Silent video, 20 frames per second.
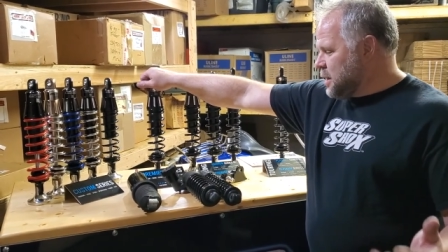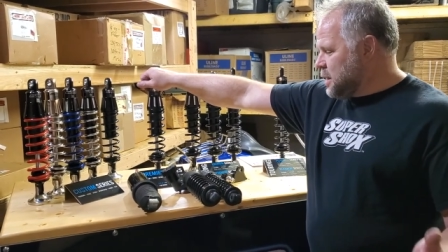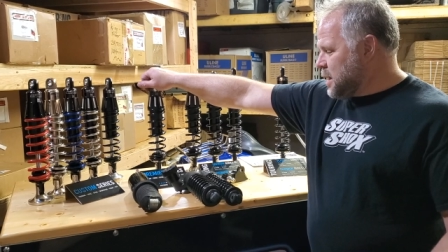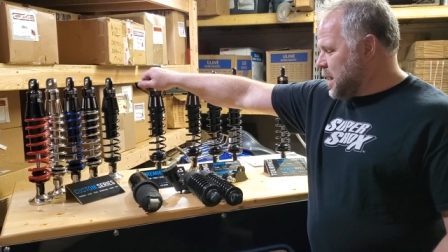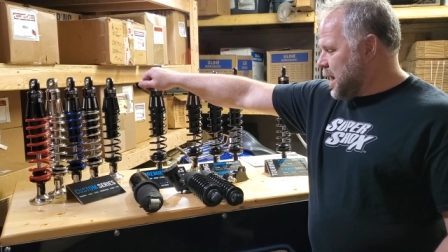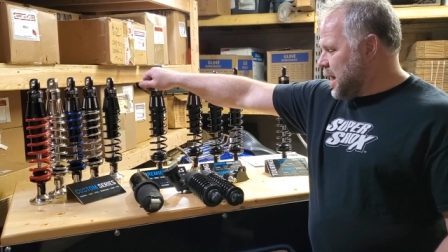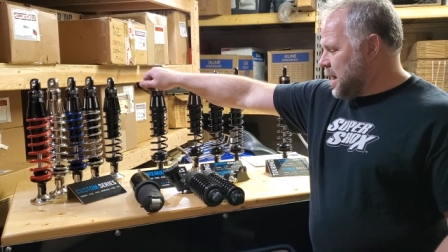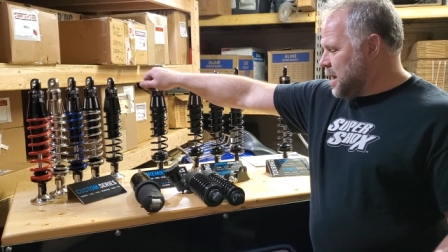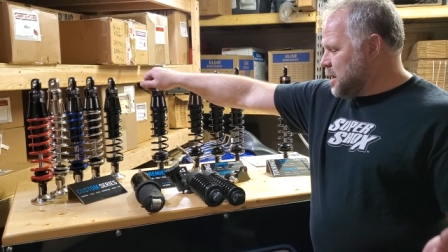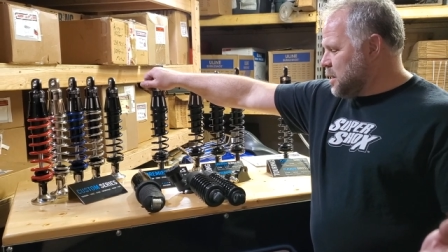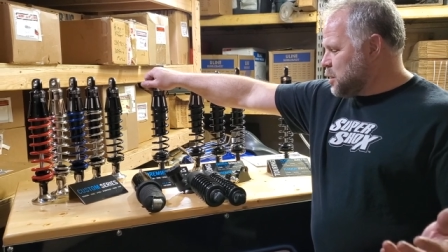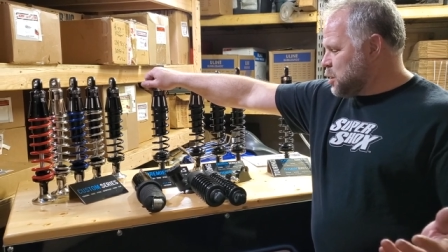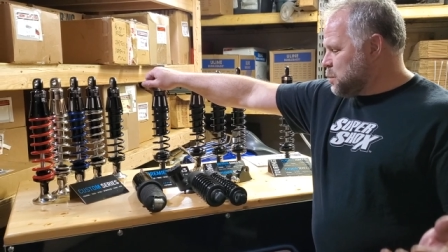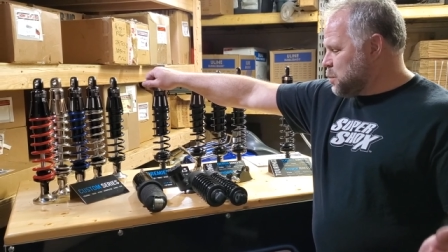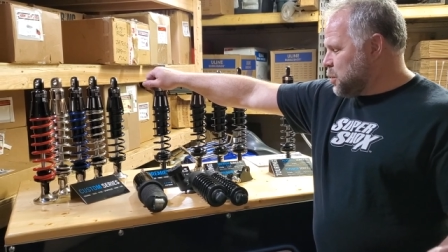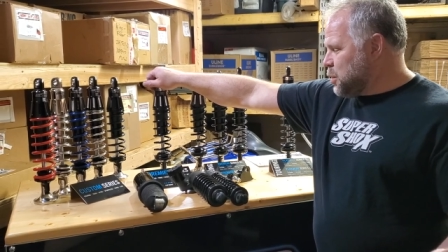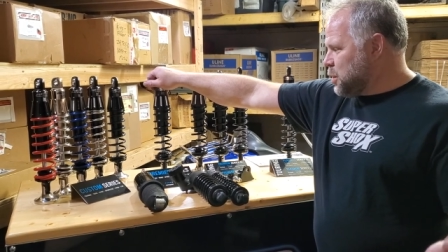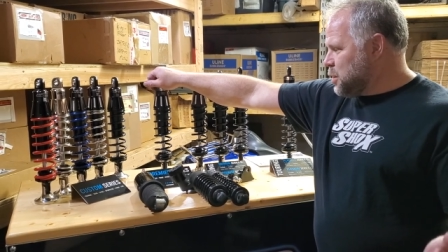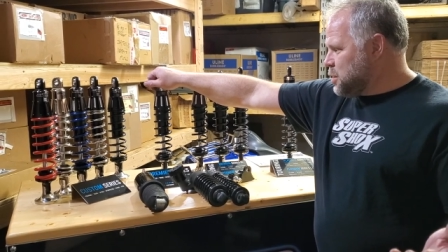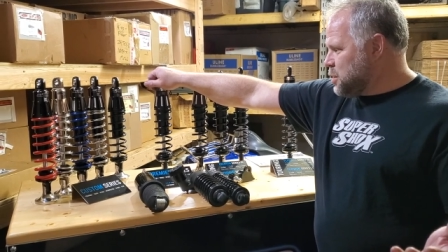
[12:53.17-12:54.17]
Dyna,
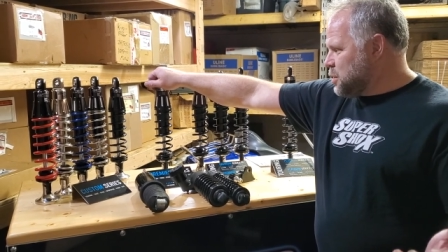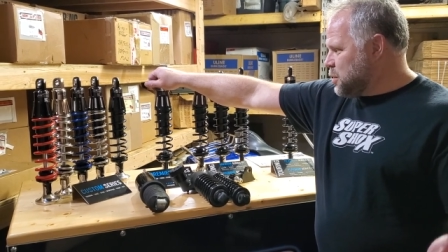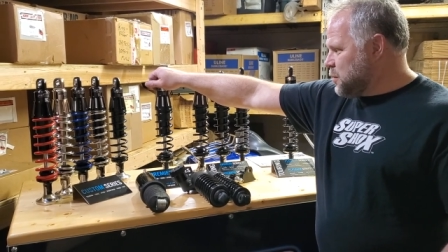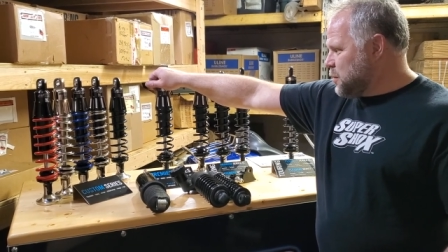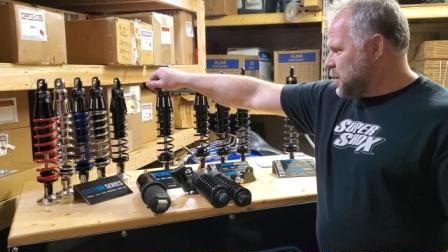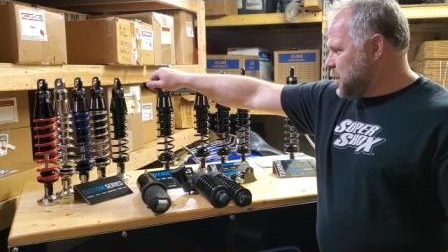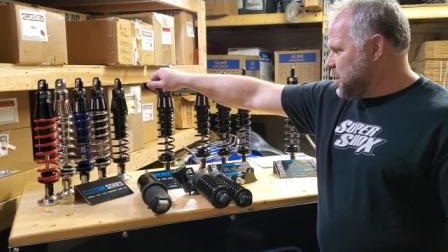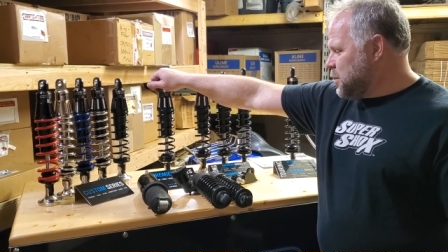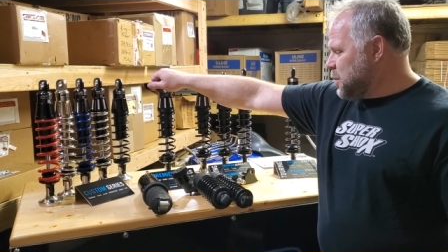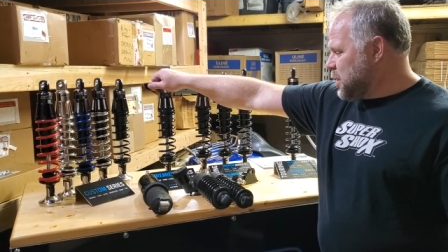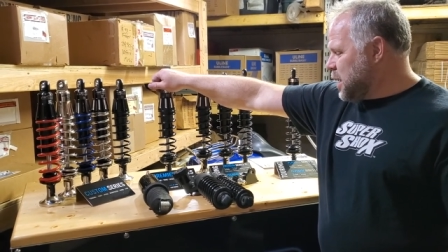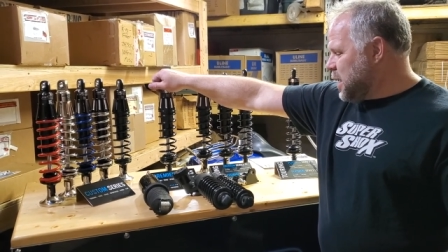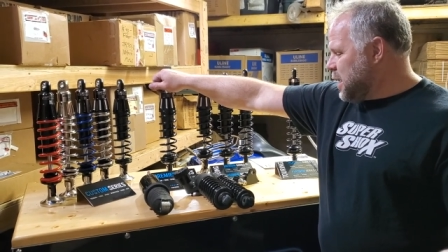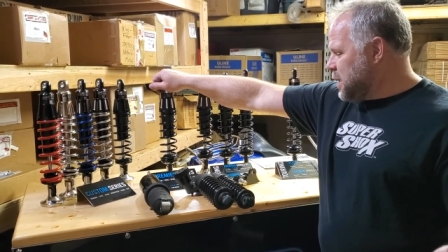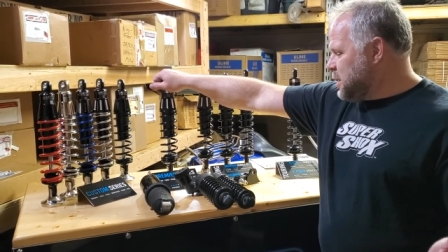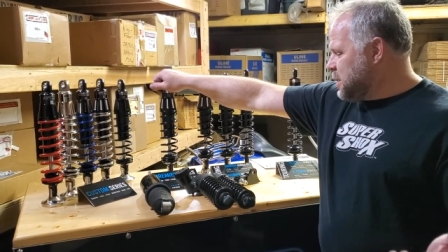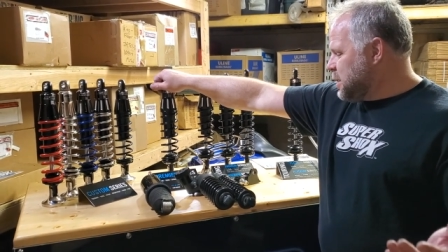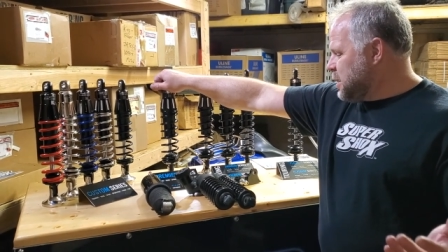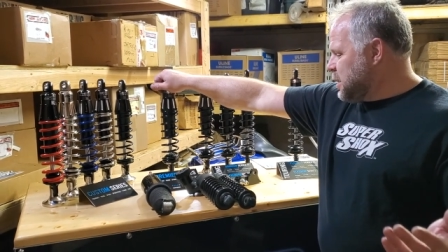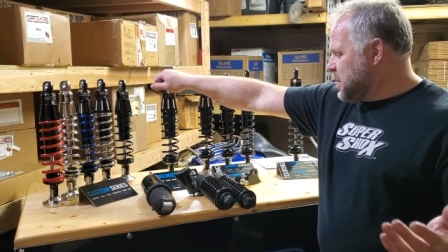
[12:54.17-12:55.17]
Sportster, V-Rod,